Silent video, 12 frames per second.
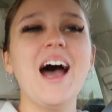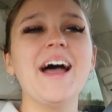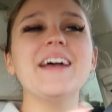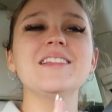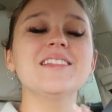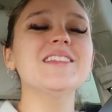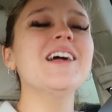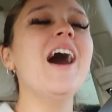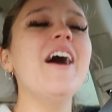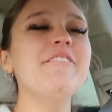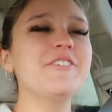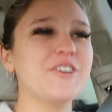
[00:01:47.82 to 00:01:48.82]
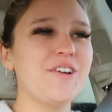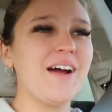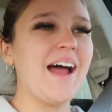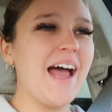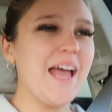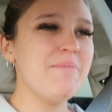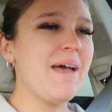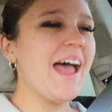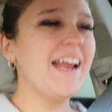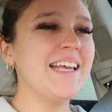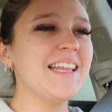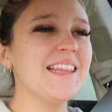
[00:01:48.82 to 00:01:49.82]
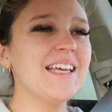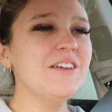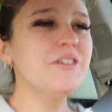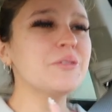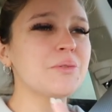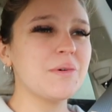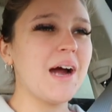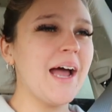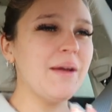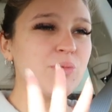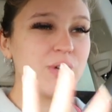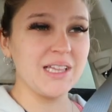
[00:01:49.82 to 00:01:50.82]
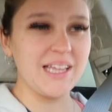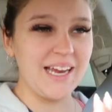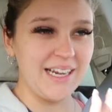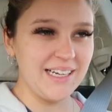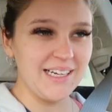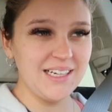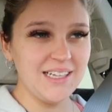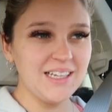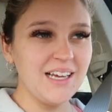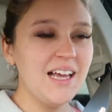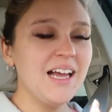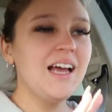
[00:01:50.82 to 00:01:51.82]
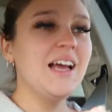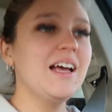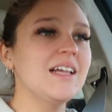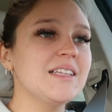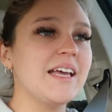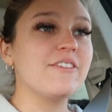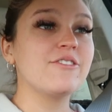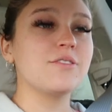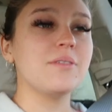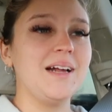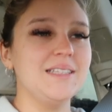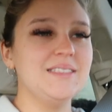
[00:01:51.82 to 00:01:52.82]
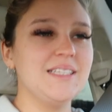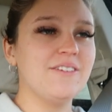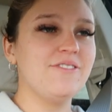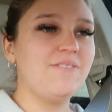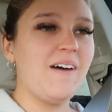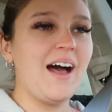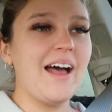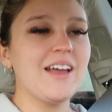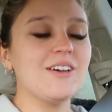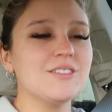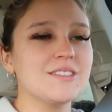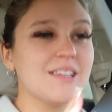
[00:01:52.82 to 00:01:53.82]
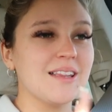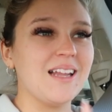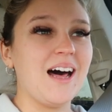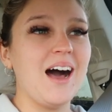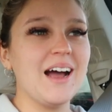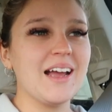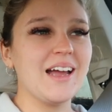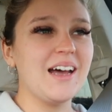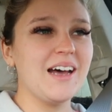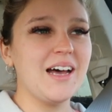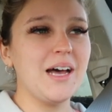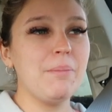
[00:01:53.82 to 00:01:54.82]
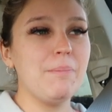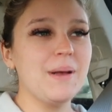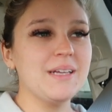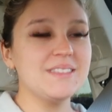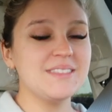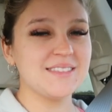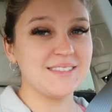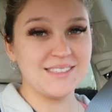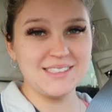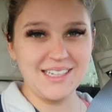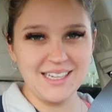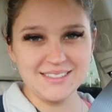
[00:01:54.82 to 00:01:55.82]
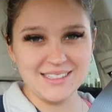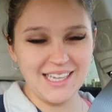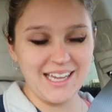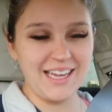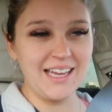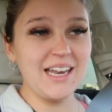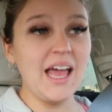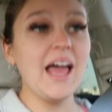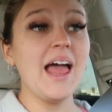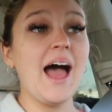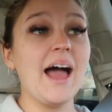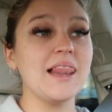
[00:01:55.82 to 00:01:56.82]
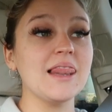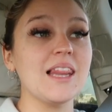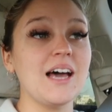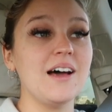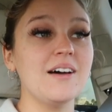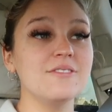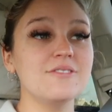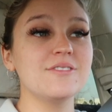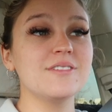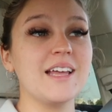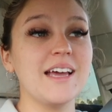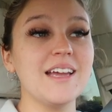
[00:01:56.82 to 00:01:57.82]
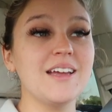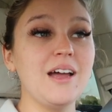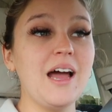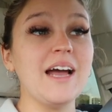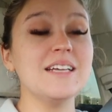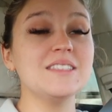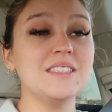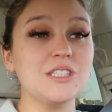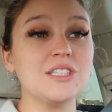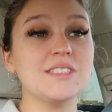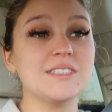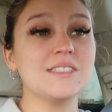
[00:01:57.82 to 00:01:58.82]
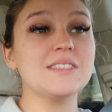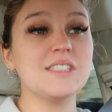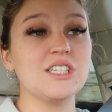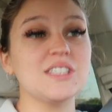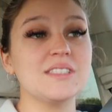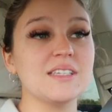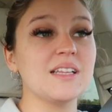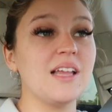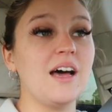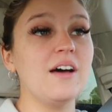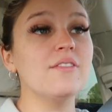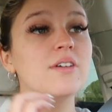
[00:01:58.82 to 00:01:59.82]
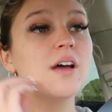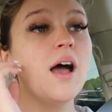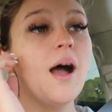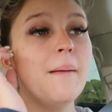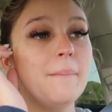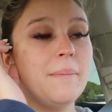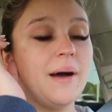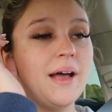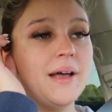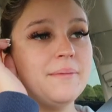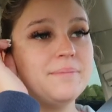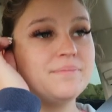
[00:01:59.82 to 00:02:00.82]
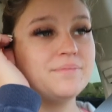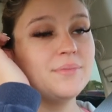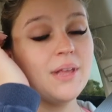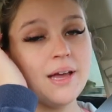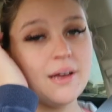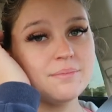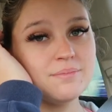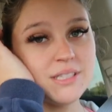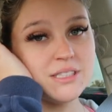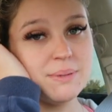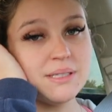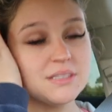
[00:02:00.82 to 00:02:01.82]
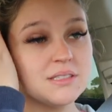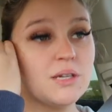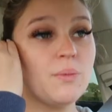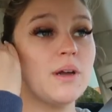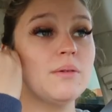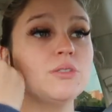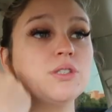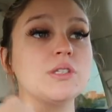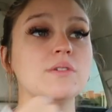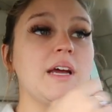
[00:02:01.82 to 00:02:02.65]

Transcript: I love crime, anything crime related, like forensic files, lockup, 60 days in. I love. Like, I seriously, seriously love. But yeah, that's basically what I'm doing